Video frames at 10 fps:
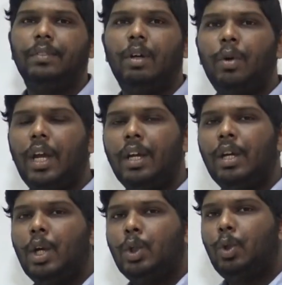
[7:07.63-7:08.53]
Okay.
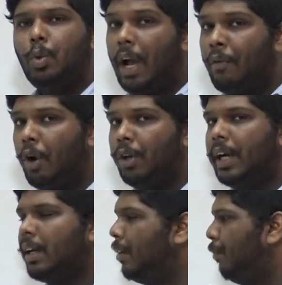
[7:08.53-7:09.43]
So to avoid
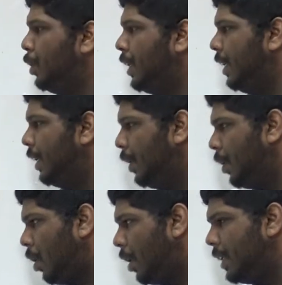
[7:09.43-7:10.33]
that confusion,
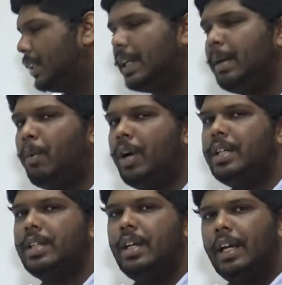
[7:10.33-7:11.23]
draw these 3
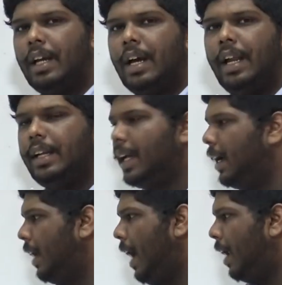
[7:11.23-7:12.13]
points, connect
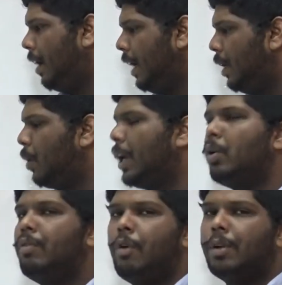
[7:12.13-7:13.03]
that, and again you can
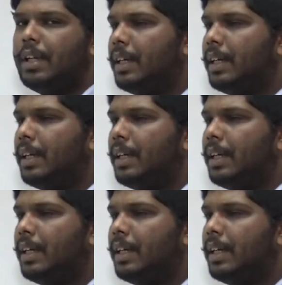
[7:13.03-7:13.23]
go for the